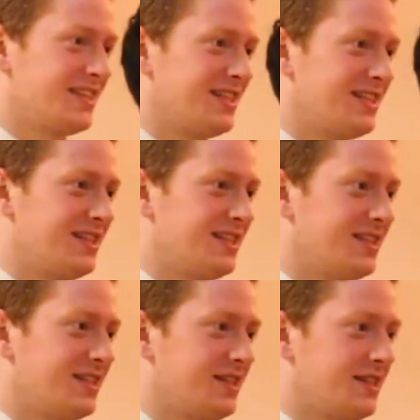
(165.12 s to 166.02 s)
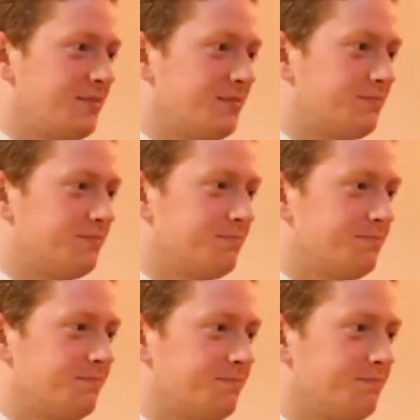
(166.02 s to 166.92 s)

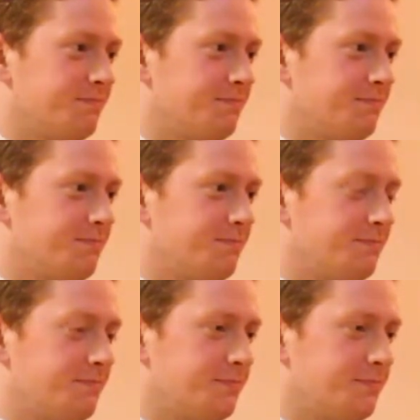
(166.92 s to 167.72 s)
(silent)